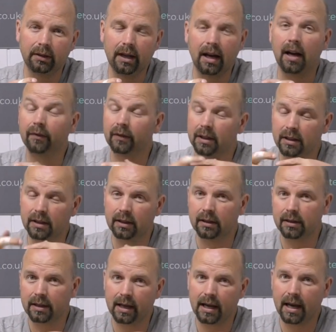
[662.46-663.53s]
The after
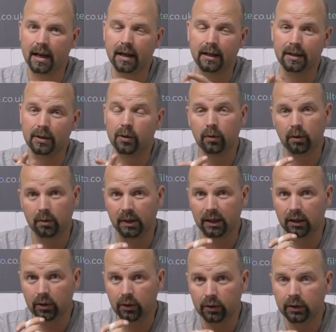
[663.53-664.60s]
sales care is going to be
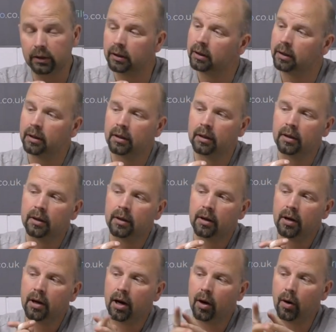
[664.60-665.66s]
good.
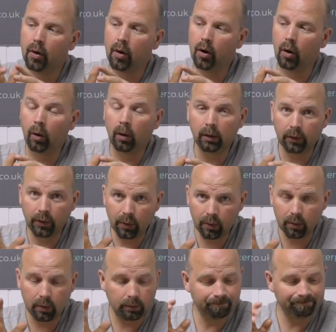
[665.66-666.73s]

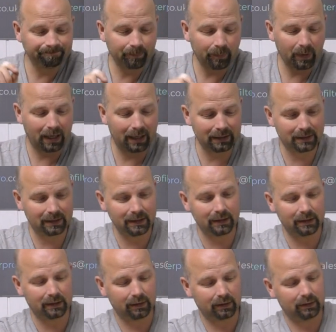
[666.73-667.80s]
Although, I
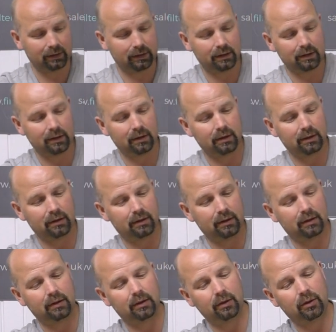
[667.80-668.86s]
did
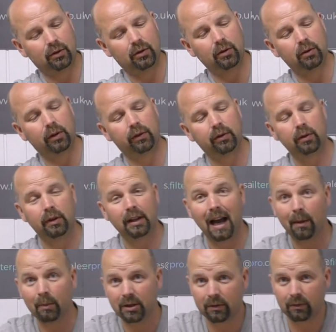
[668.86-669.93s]
go through the
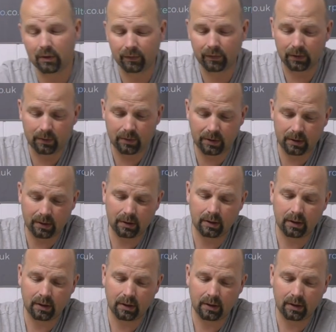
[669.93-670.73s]
Amazon reviews,